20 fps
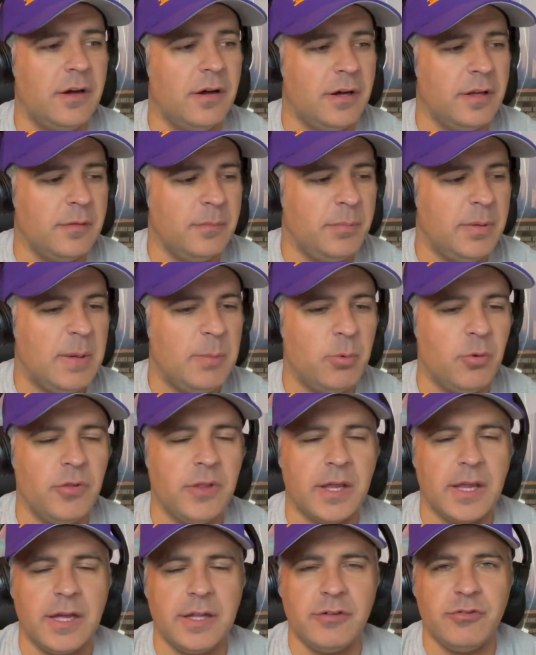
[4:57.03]
on people
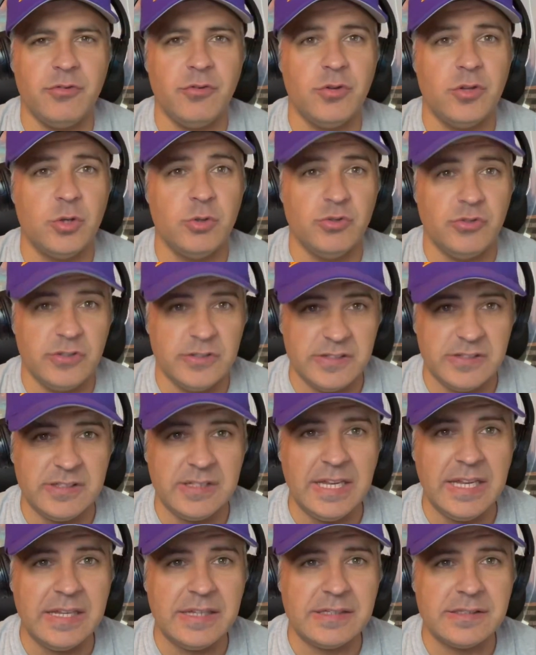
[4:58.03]
that got too close to
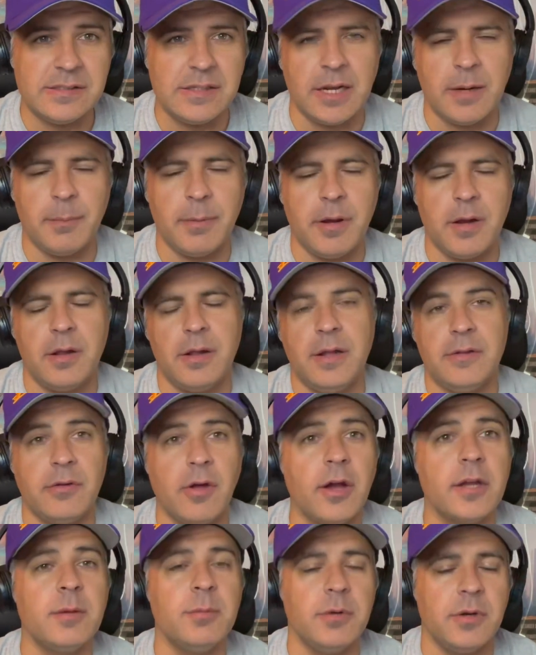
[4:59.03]
snakes. Not a
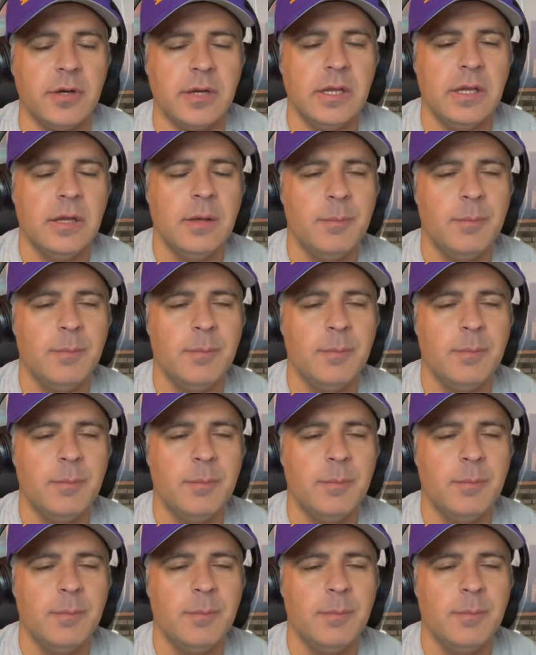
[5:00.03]
documentary.